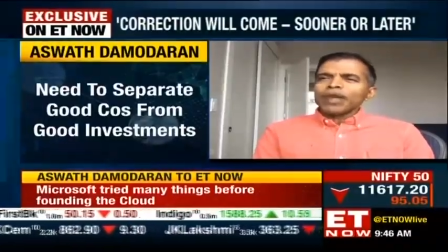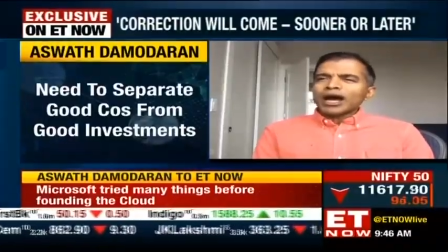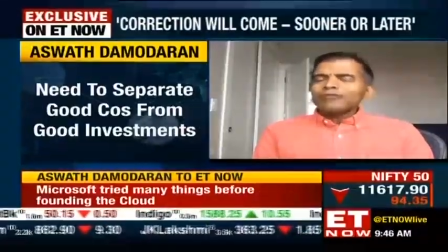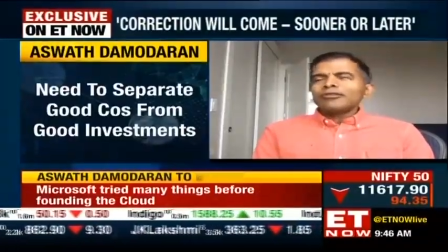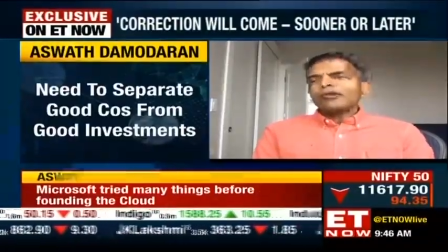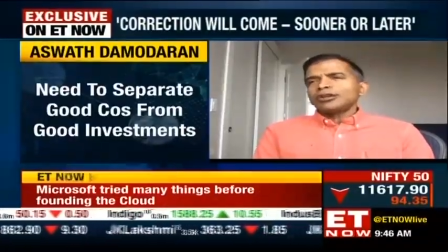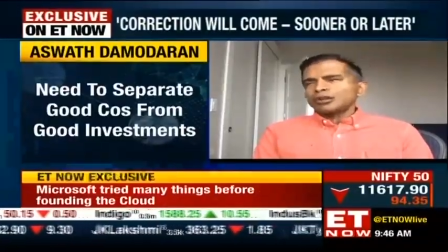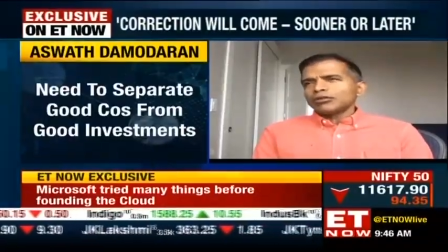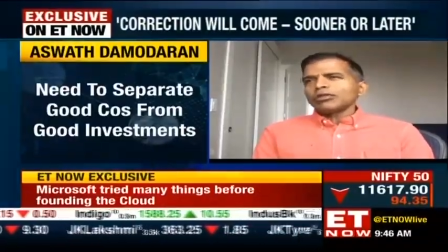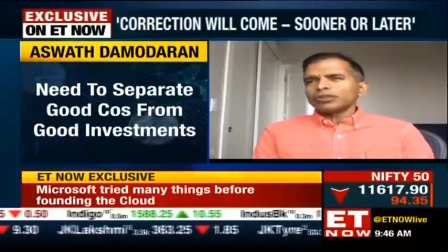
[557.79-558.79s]
I've learned to
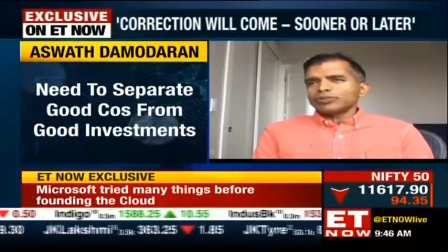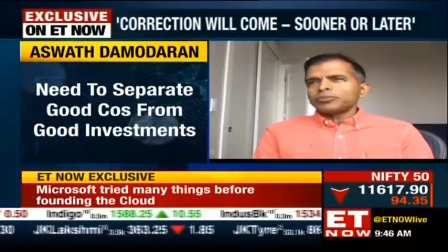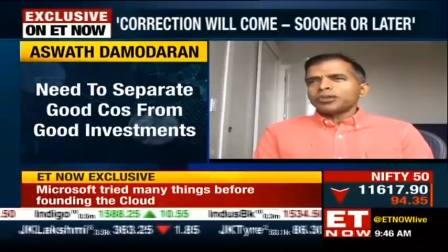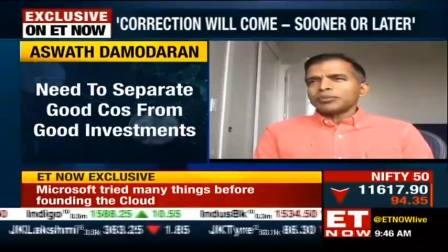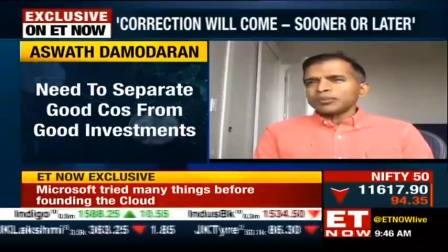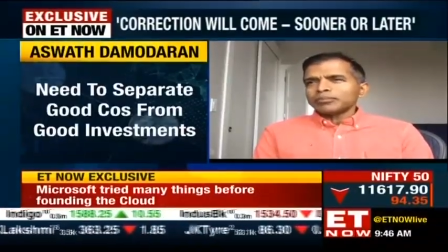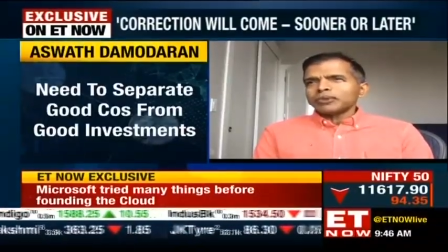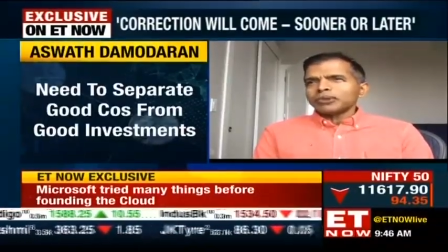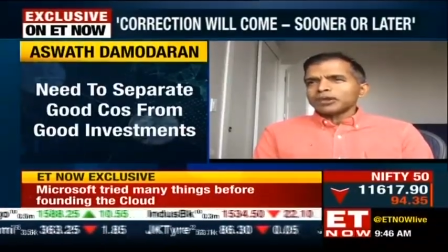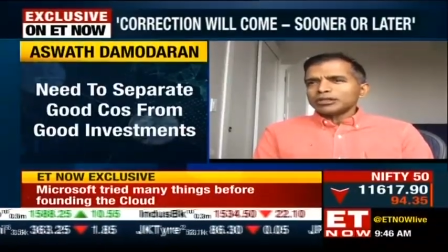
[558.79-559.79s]
ignore these people
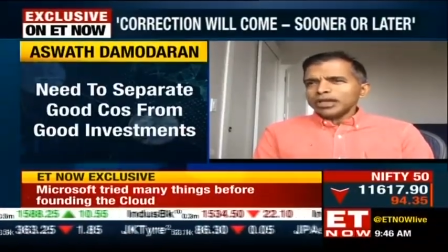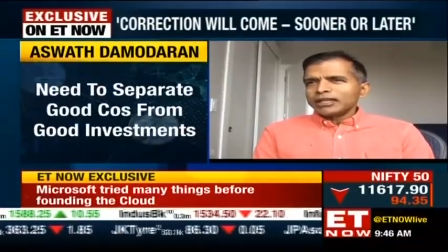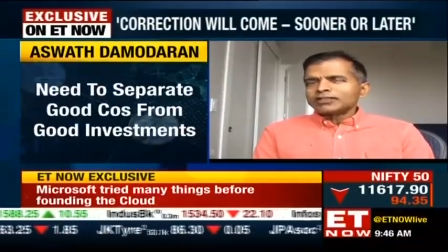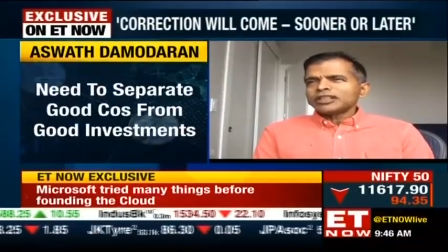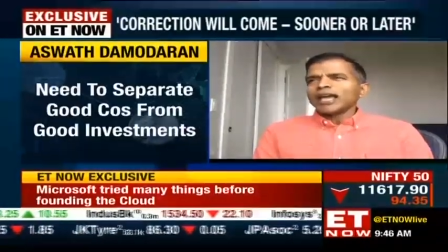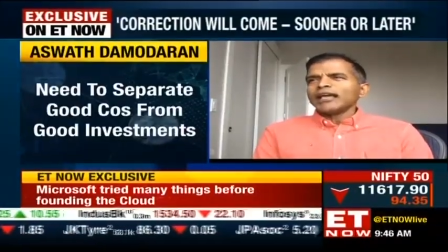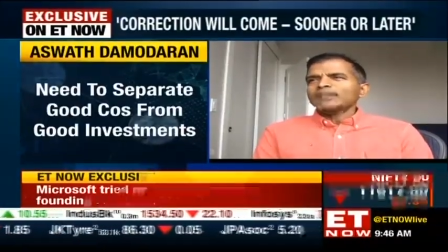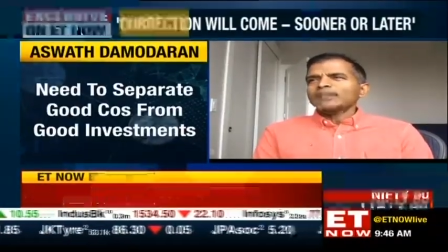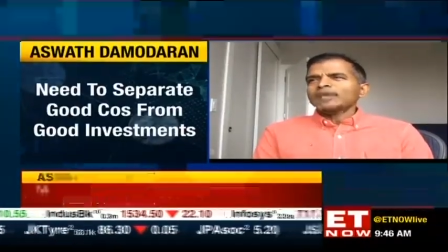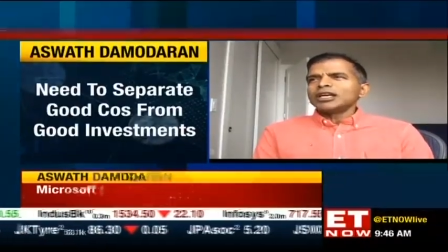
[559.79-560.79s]
because, in a
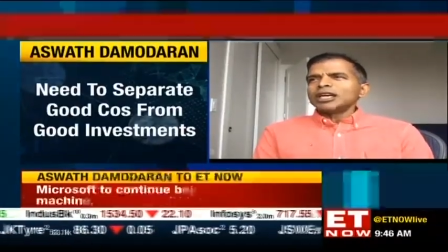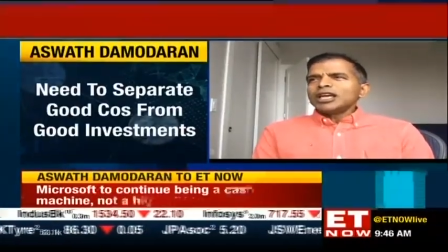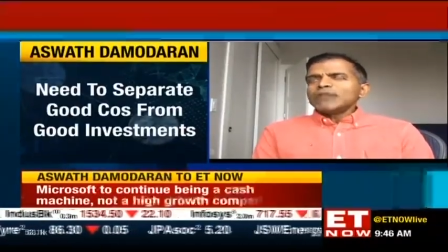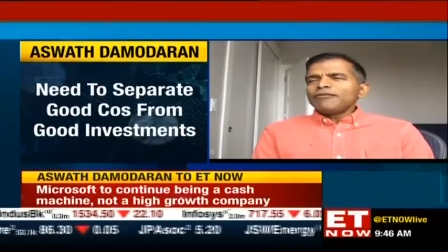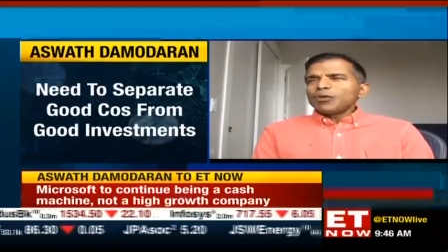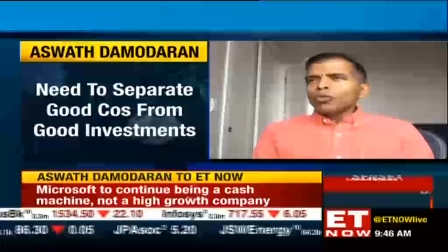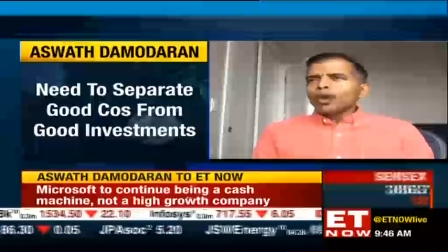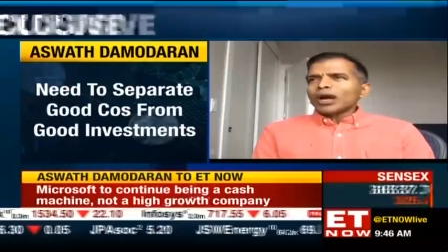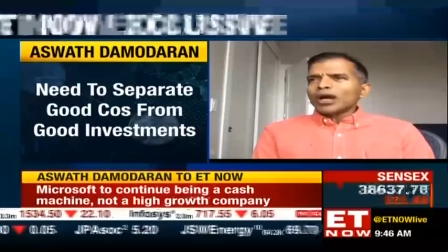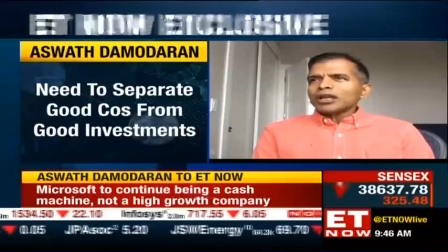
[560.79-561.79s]
sense, if you
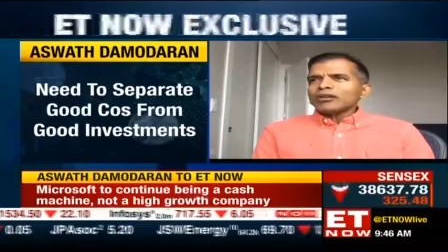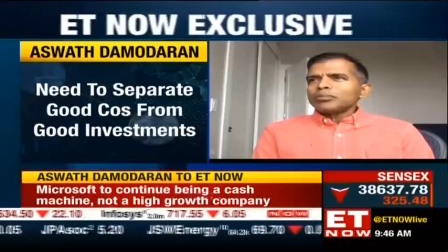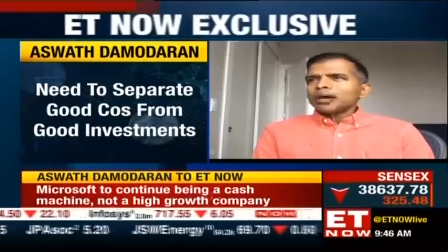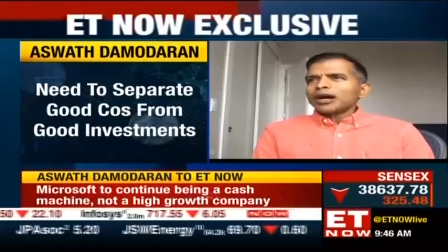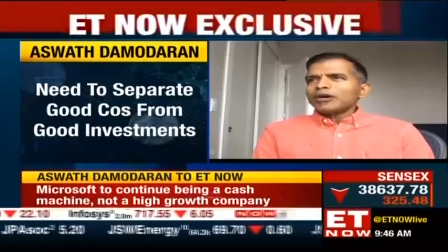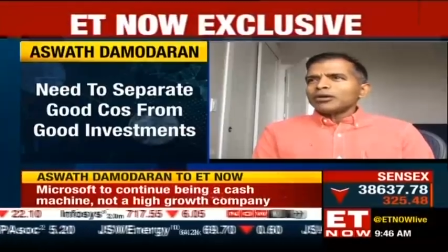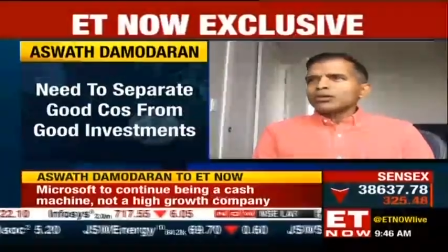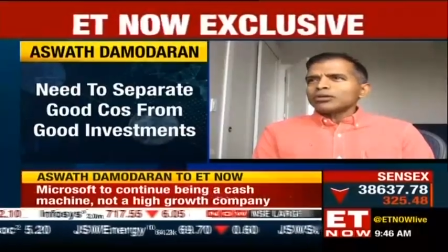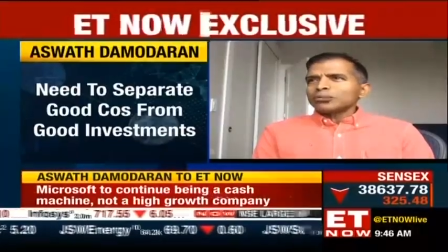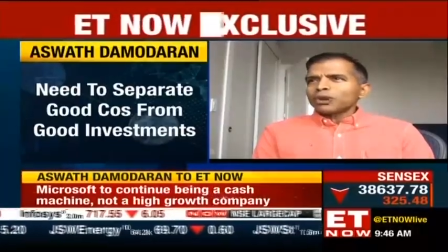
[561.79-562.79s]
worry
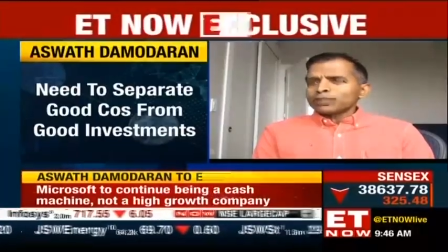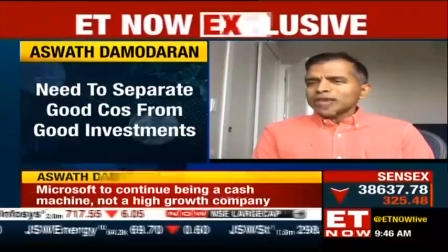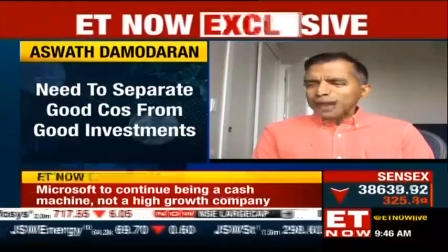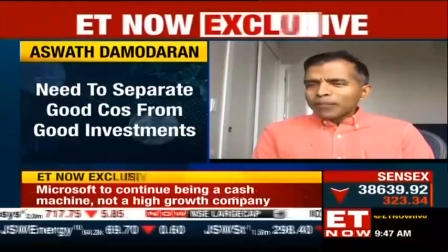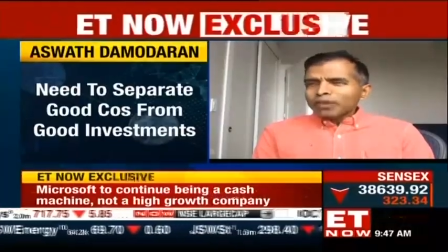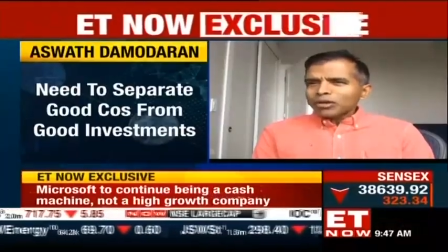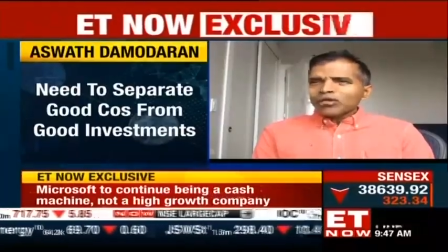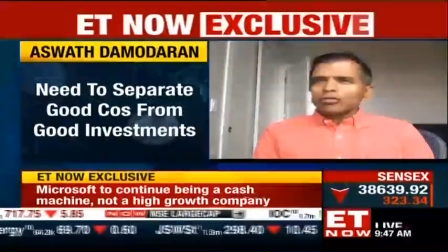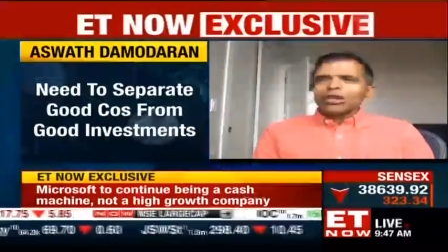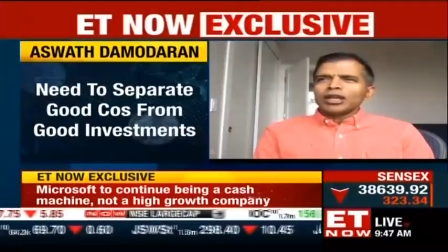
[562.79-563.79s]
about what's happened
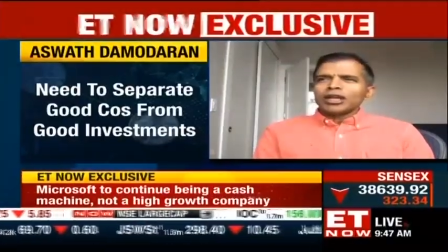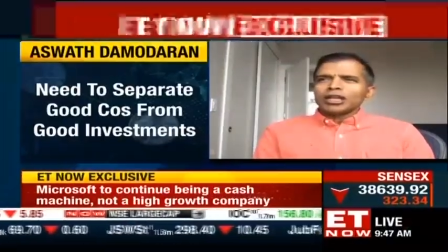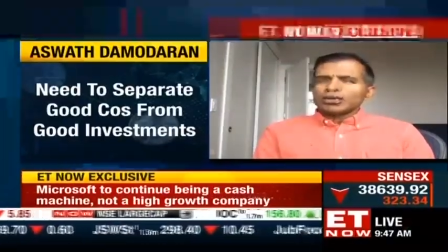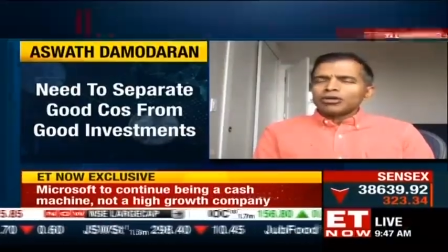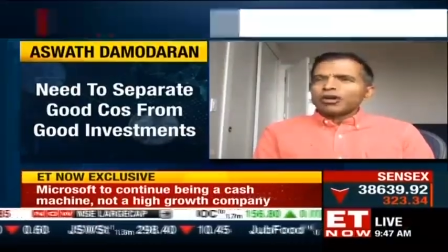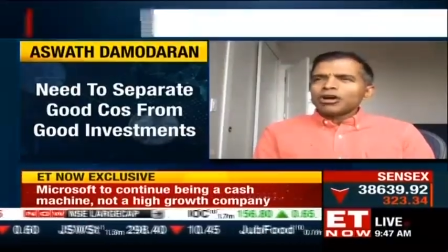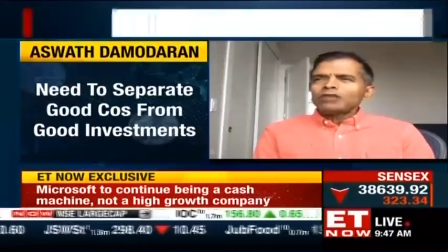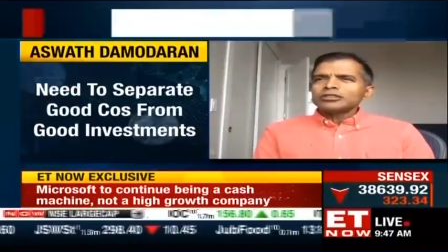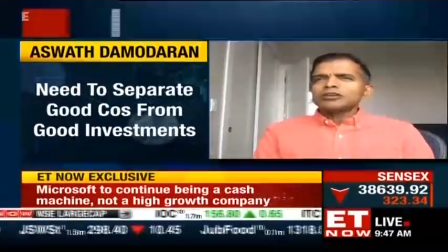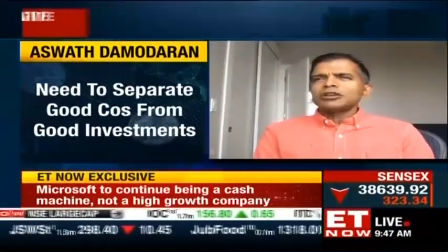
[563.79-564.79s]
already and you
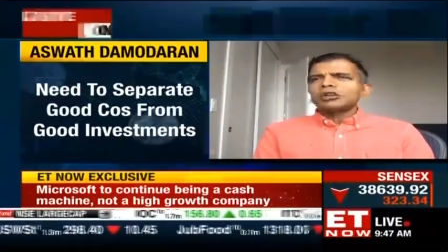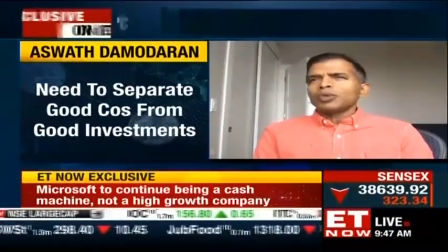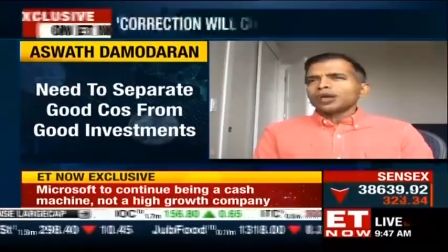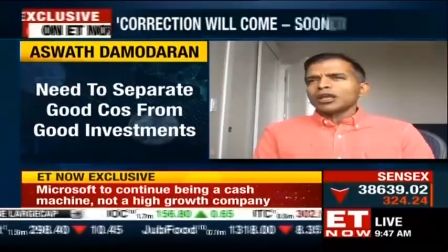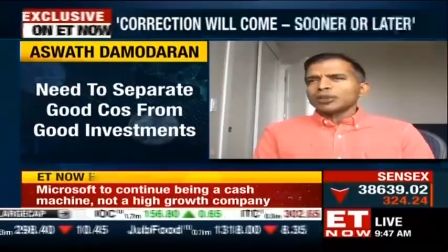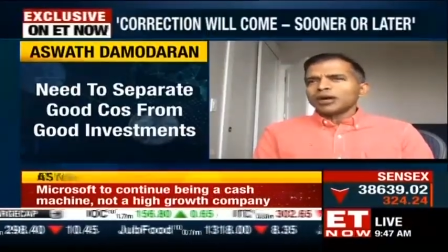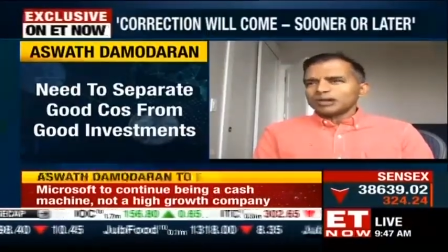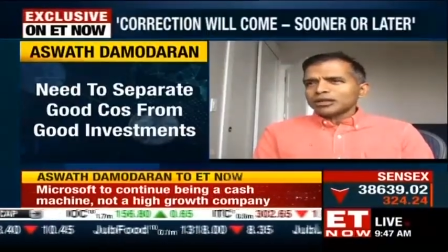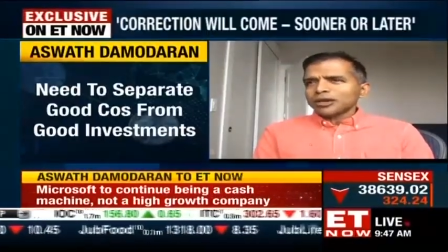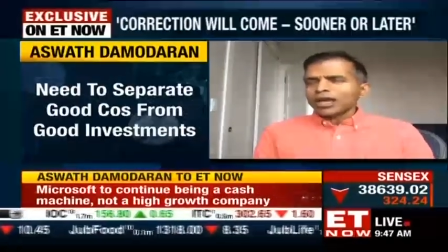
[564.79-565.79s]
constantly worry
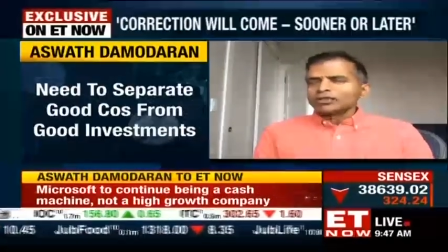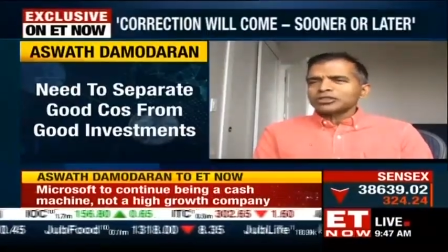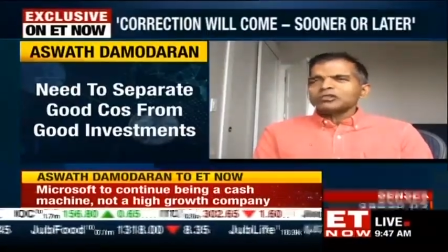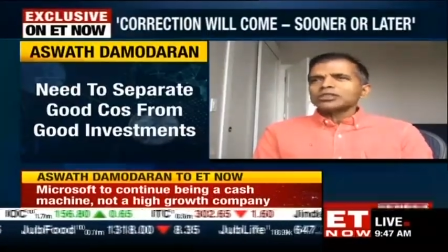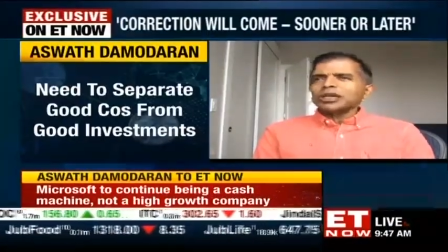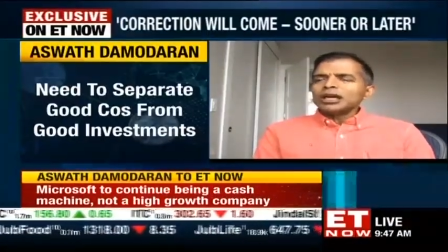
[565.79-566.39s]
about corrections,